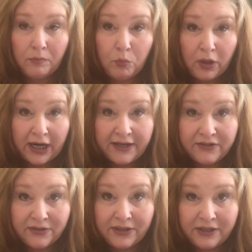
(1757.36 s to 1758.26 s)
what I
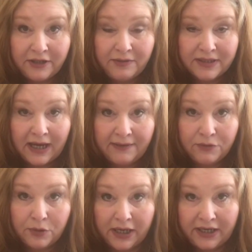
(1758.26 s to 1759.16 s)
usually do is
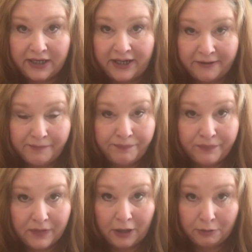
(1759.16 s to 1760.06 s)
I've created a
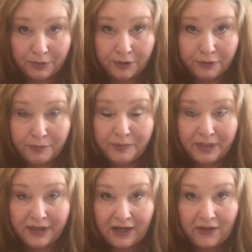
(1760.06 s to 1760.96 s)
room,
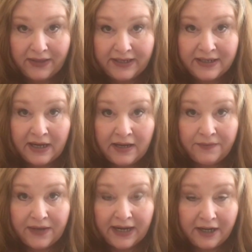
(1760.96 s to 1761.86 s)
that I call it,
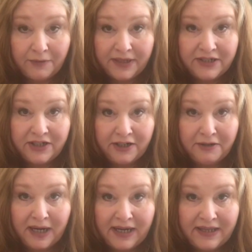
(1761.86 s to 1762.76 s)
that I go
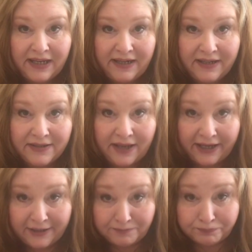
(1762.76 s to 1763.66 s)
into, and then it's
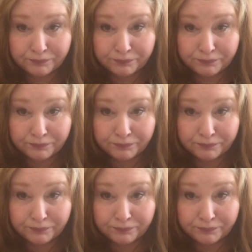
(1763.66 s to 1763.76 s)
like